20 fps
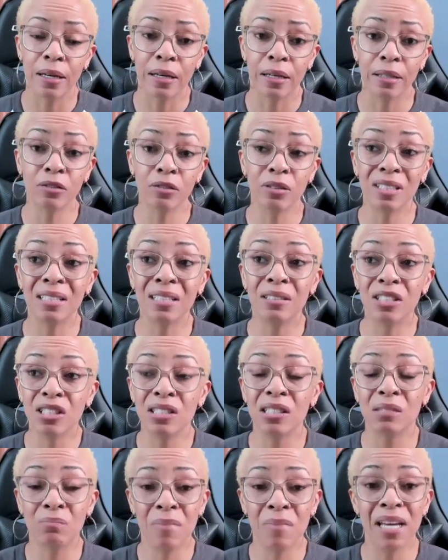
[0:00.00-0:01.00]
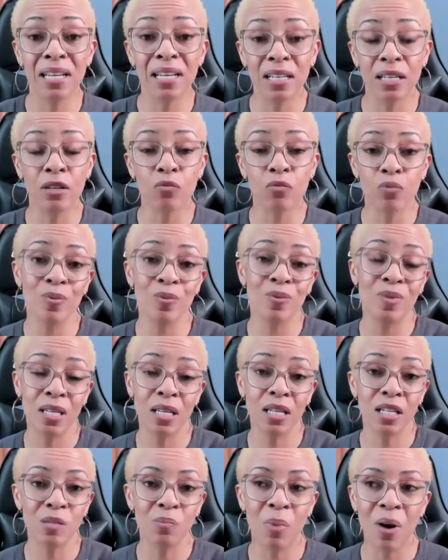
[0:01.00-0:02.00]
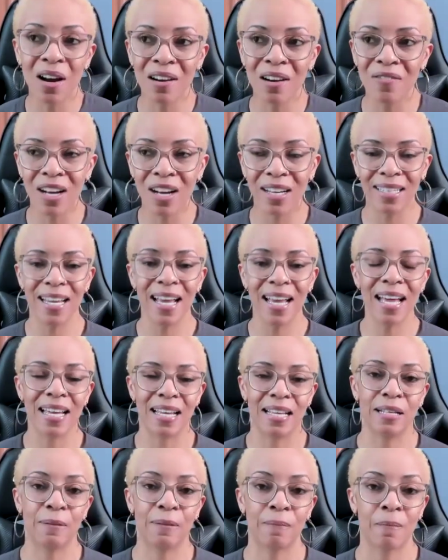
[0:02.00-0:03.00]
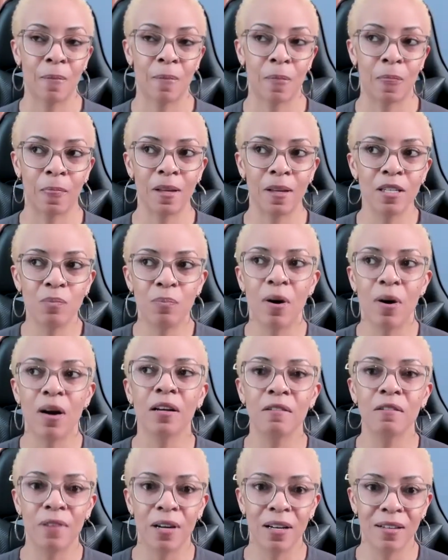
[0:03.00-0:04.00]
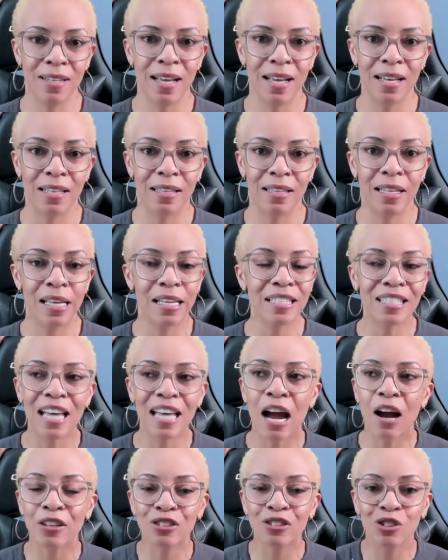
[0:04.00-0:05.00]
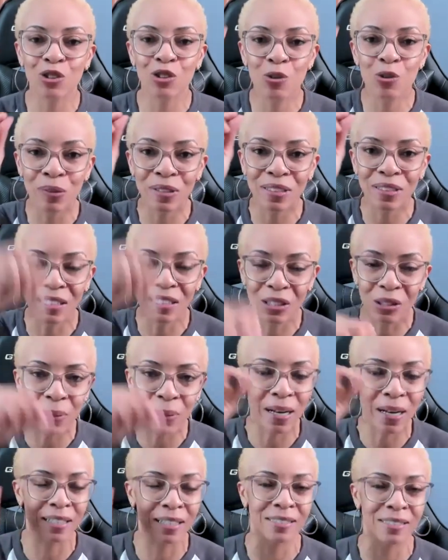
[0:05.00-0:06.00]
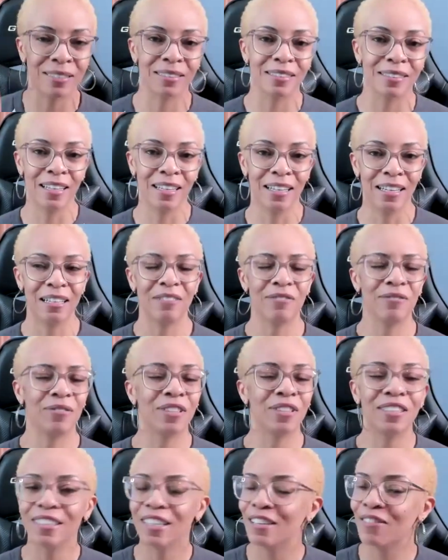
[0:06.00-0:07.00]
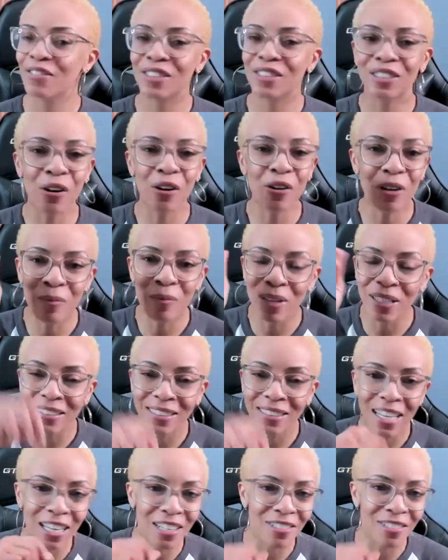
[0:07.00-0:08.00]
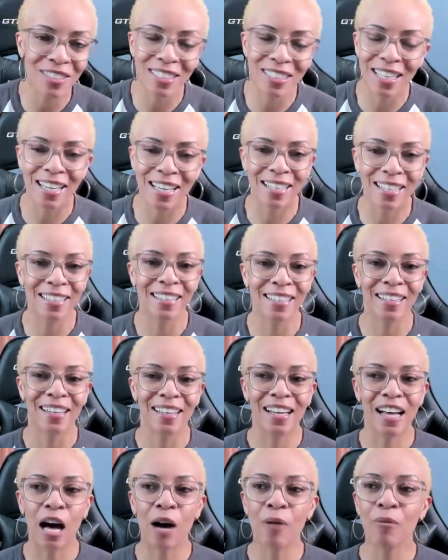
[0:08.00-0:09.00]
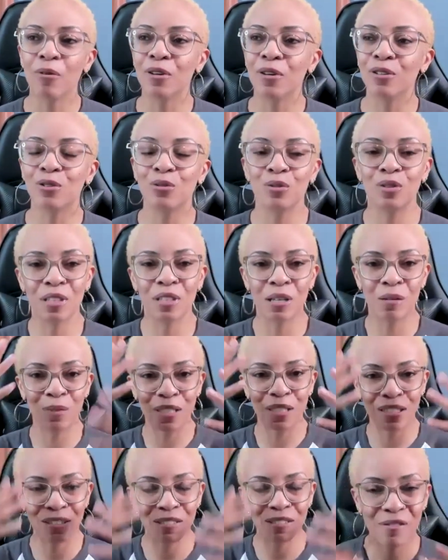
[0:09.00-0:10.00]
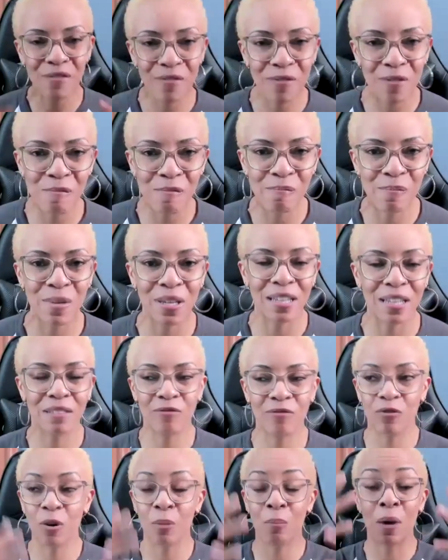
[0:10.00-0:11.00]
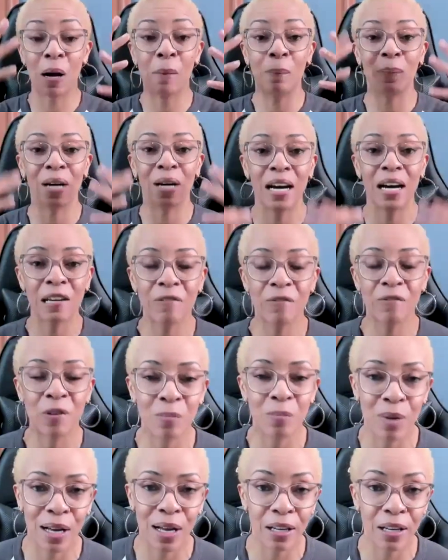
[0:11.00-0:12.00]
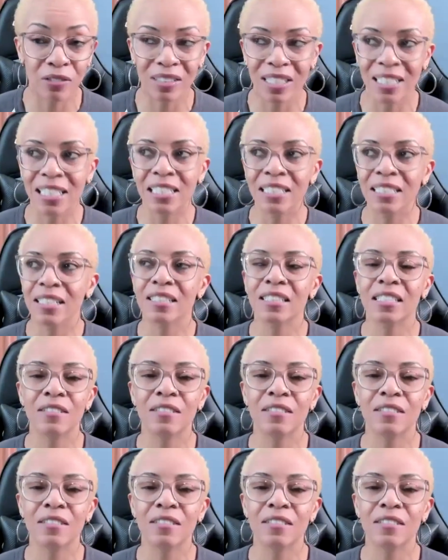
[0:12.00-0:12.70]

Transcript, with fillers: And as just say, just making it a routine is part of our day. It's part of our day. That's our 2% deposit. For, for 30 minutes out of a day, I'm going to do something for me, for my body, for my health. And it doesn't mm-hmm.